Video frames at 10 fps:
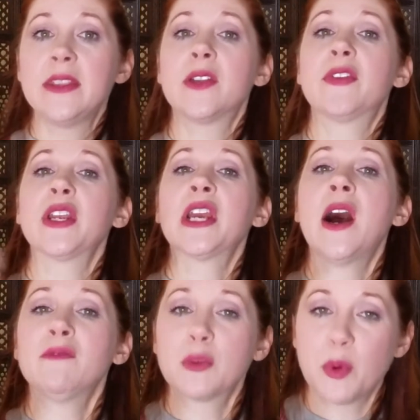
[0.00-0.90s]
They're very
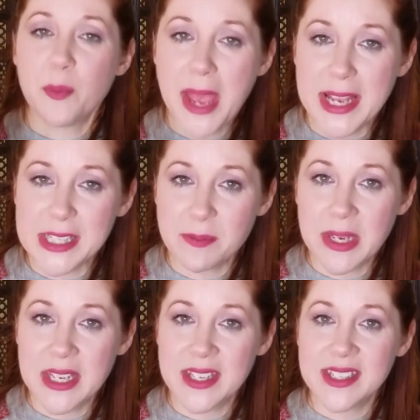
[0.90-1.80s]
comfortable mattes
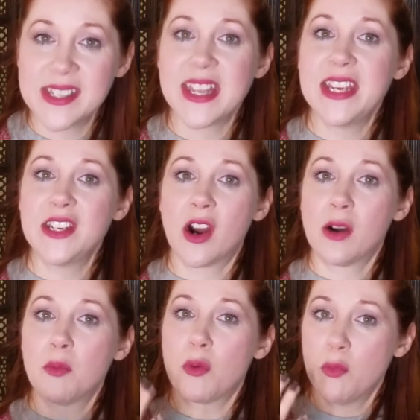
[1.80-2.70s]
because they
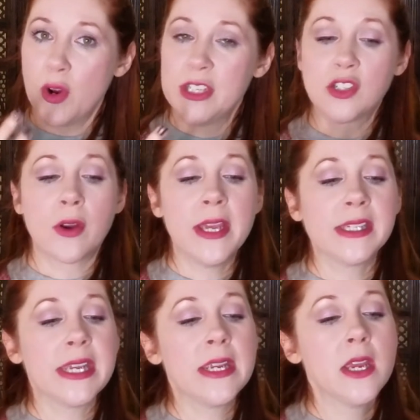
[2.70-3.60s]
are more
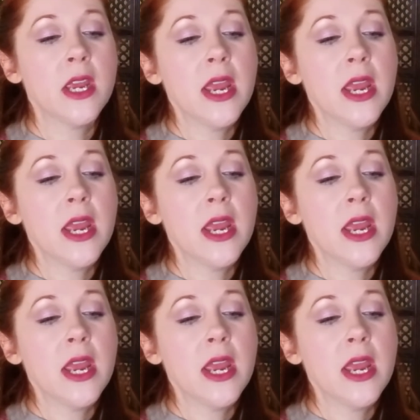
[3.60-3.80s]
moisturizing,